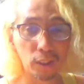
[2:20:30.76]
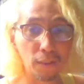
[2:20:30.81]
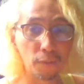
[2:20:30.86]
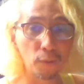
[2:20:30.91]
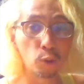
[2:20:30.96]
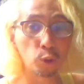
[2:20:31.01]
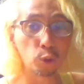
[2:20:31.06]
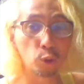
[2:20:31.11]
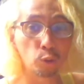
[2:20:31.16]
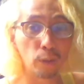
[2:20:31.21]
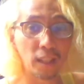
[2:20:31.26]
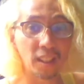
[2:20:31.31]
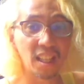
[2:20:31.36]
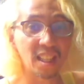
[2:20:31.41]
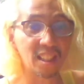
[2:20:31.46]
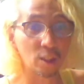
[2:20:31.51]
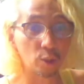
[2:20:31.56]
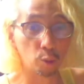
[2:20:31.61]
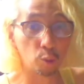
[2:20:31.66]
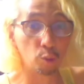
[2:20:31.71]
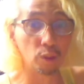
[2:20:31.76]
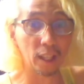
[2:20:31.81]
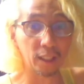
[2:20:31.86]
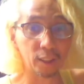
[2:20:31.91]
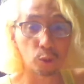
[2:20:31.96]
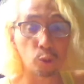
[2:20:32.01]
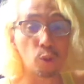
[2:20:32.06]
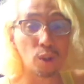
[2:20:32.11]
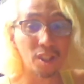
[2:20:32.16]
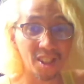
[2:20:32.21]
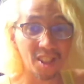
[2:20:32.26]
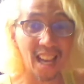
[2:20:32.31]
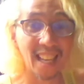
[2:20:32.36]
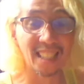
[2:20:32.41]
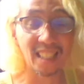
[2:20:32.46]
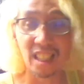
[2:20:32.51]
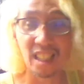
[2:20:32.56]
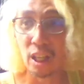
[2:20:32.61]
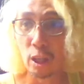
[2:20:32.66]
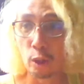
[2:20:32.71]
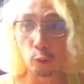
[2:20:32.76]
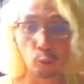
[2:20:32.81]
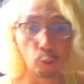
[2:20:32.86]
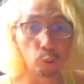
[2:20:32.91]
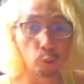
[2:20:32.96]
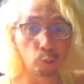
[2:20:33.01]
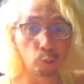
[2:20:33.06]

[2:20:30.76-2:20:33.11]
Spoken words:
go to great lengths as to kung saan ka